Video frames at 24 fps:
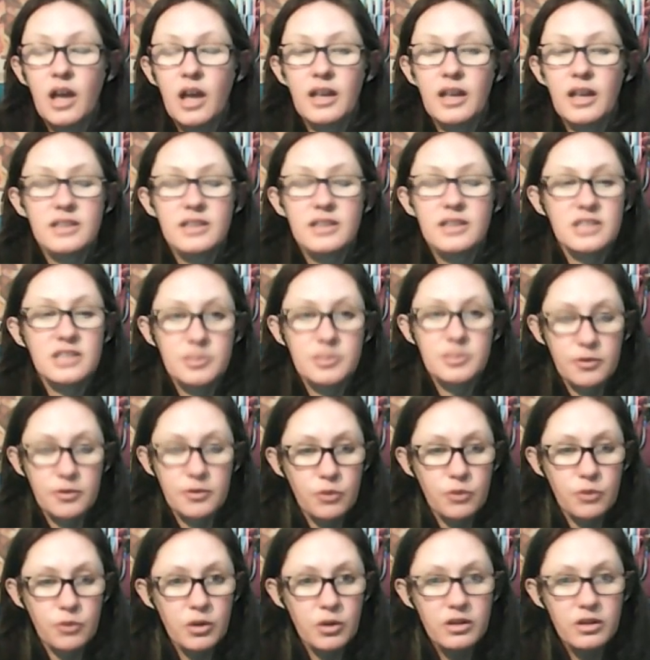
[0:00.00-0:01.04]
is this
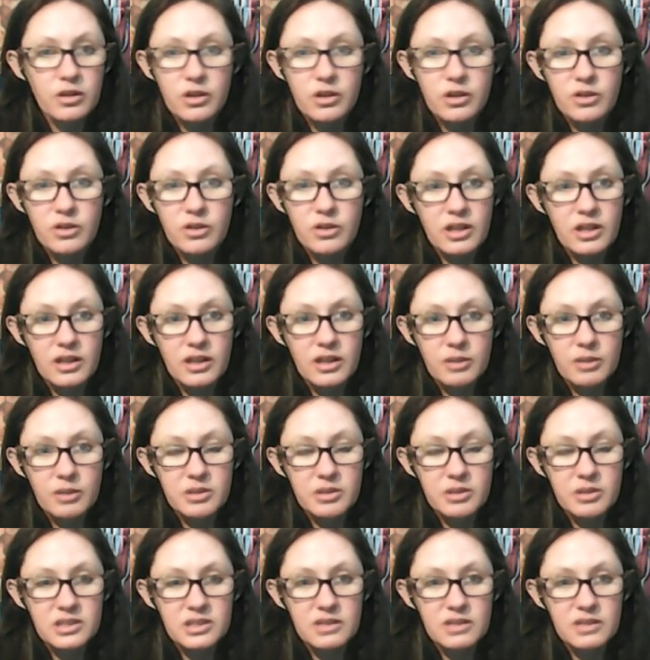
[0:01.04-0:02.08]
before the Loki thing with
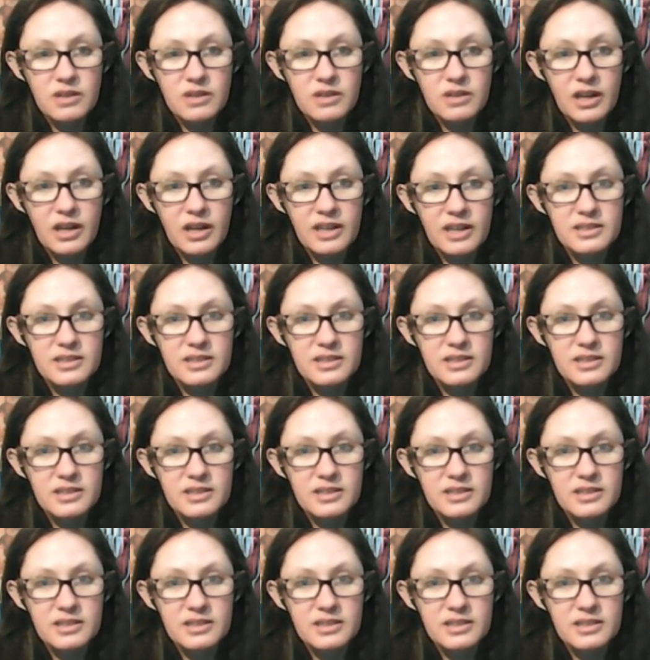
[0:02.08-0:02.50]
the TVA?